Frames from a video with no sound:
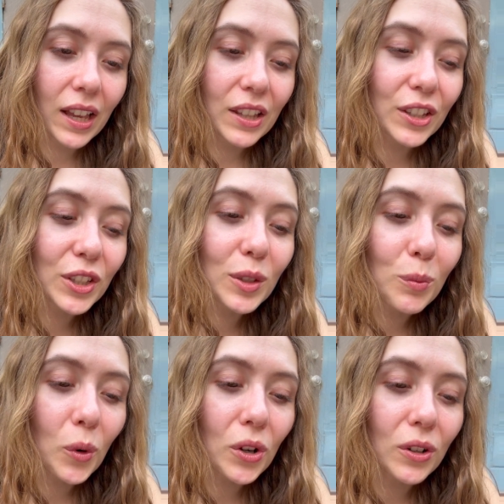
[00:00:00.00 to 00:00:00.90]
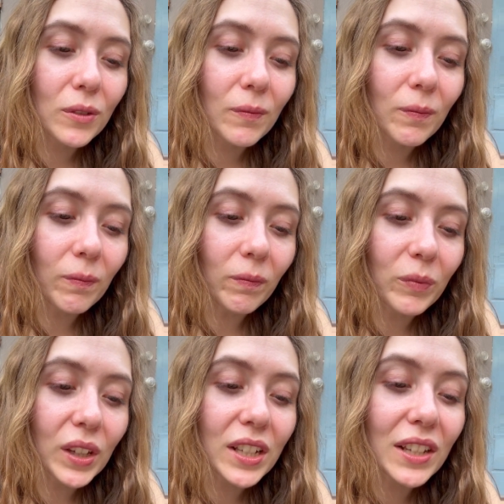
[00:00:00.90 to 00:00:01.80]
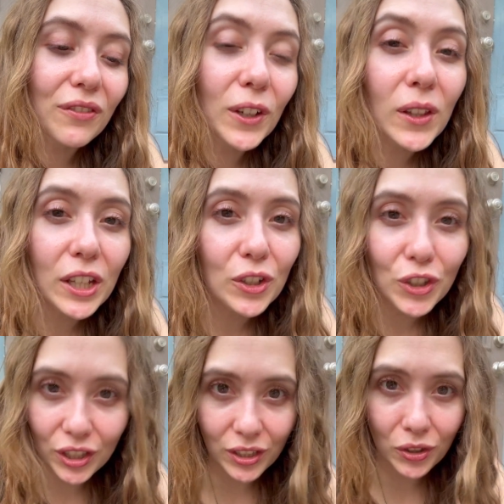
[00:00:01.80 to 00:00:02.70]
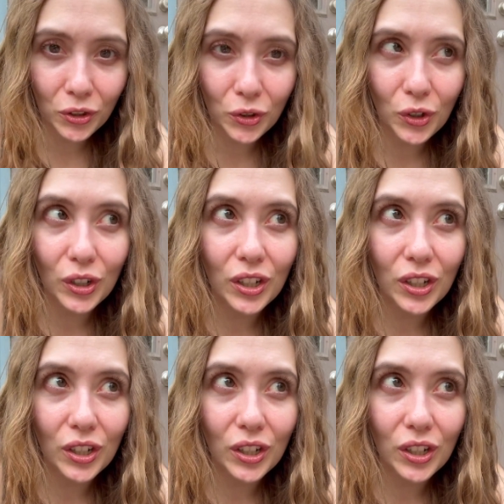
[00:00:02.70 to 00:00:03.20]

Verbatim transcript: This is more because I feel like you're still